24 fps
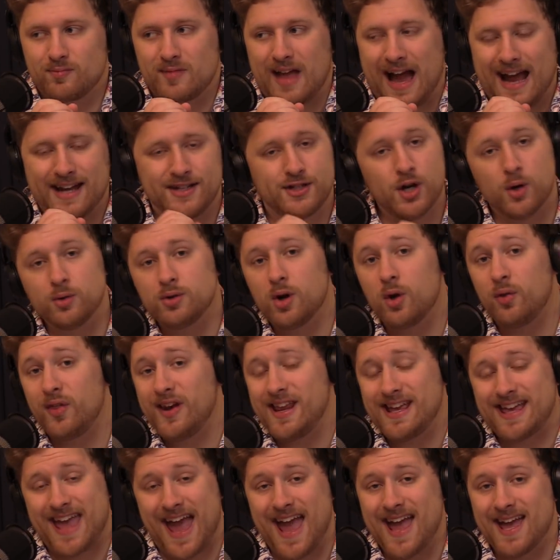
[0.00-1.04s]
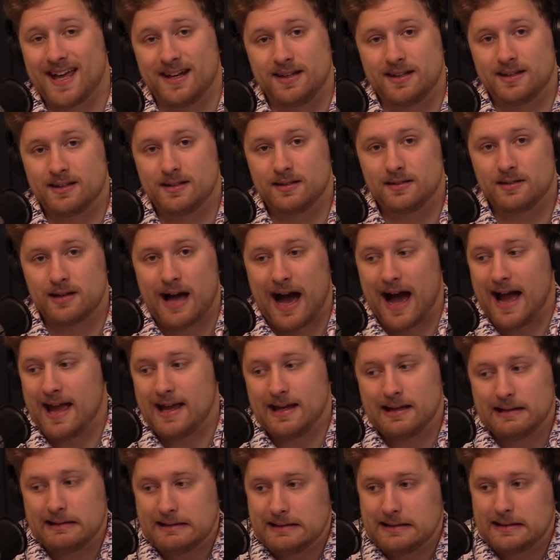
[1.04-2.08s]
I don't know that he can.
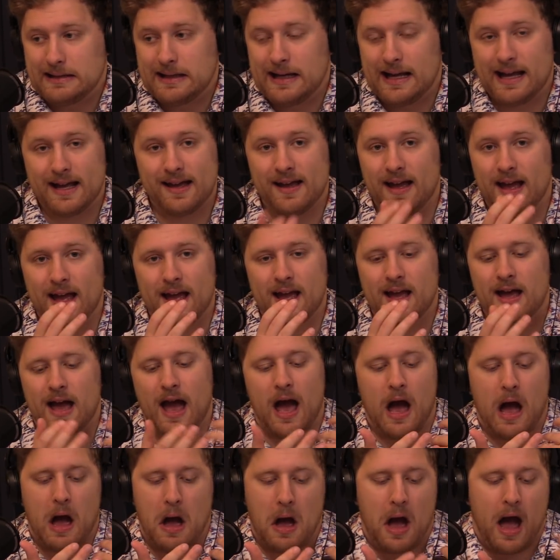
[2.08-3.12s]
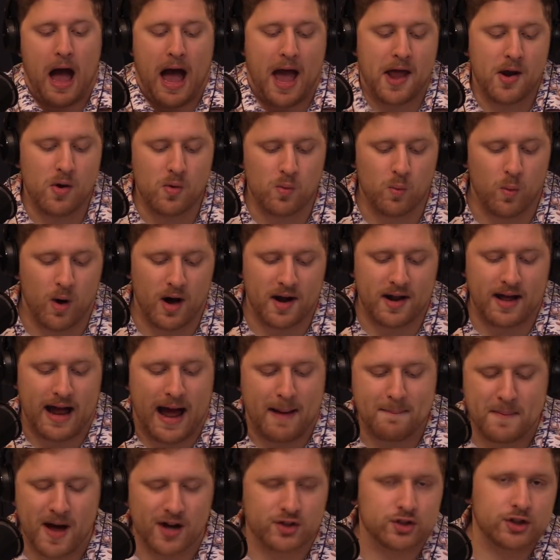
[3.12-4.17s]
I don't want to.
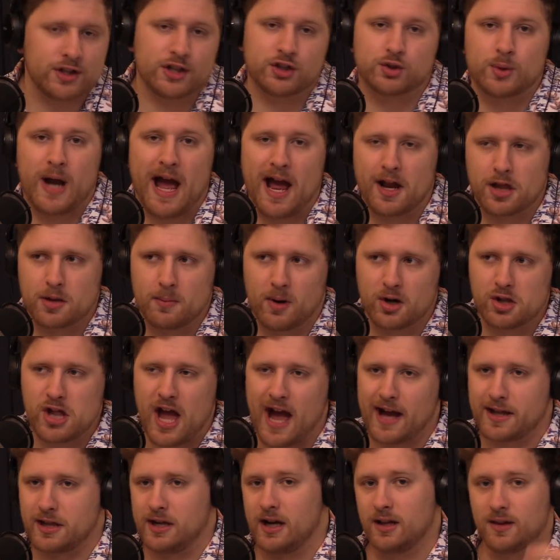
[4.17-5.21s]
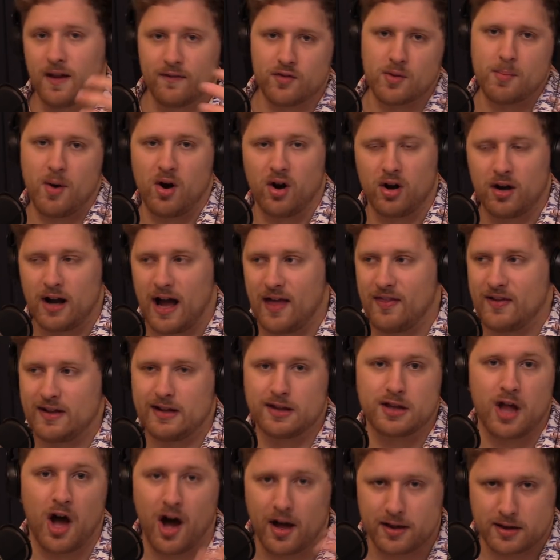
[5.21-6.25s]
I'm not trying to trash Lamar Jackson. I love Lamar. I think
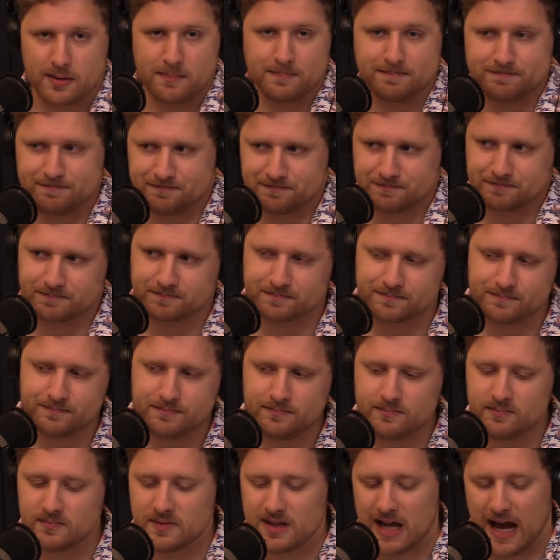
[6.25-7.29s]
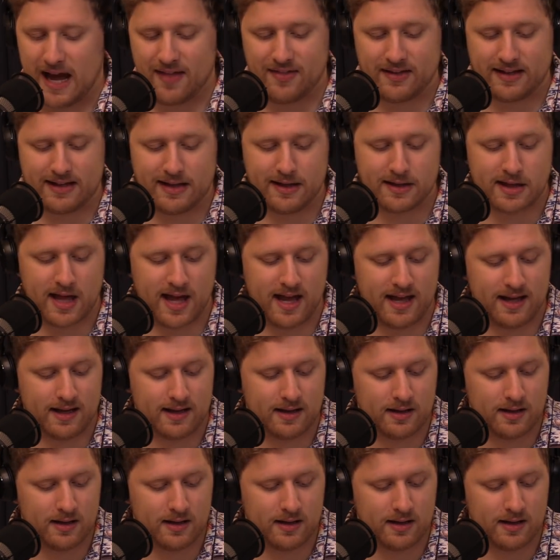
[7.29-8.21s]
he's awesome. I think he's the